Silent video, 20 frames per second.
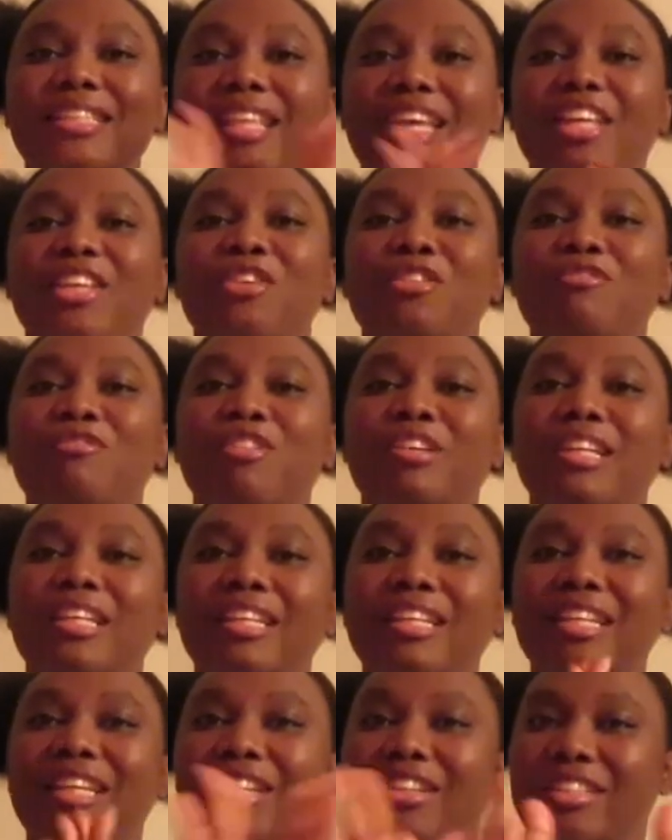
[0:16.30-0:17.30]
Thank you for
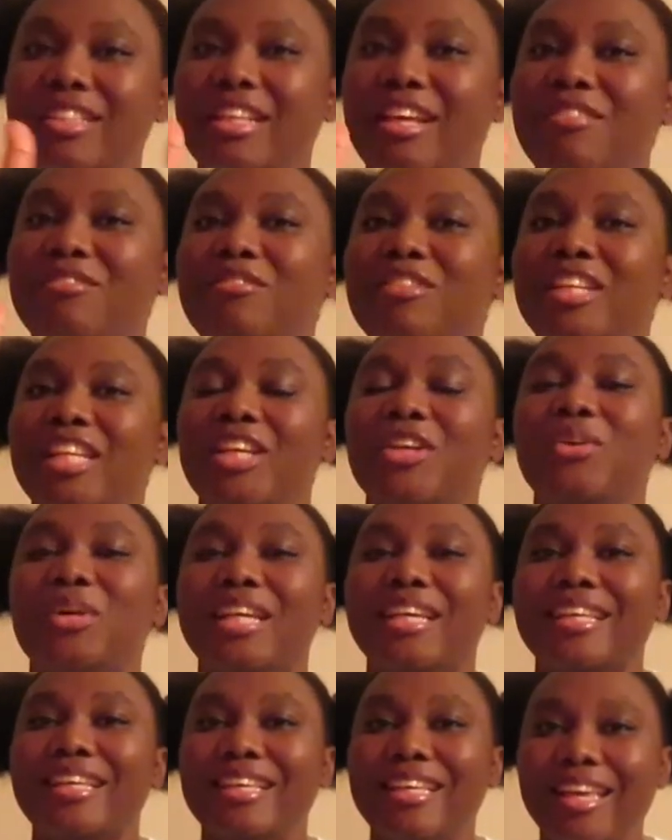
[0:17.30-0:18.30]
clicking on that video
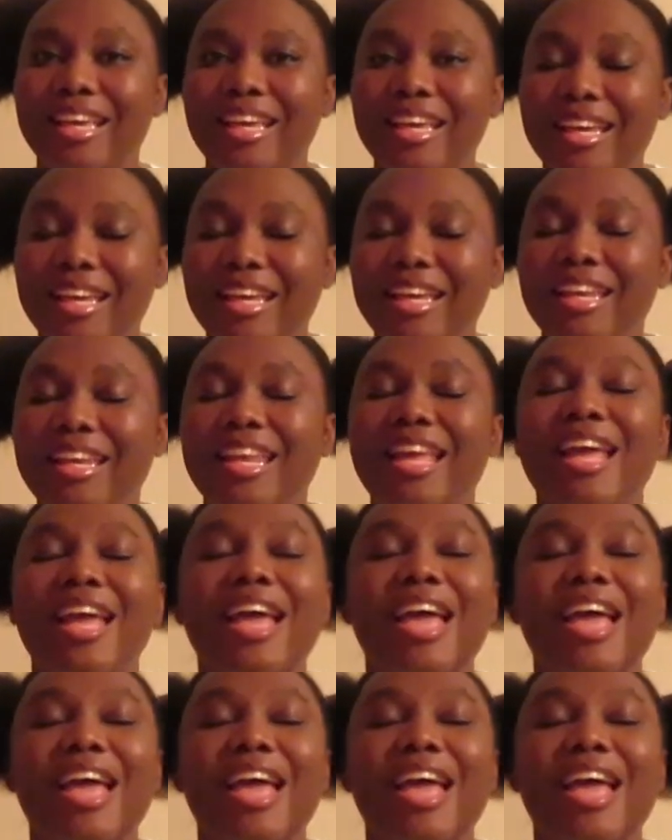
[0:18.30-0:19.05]
again.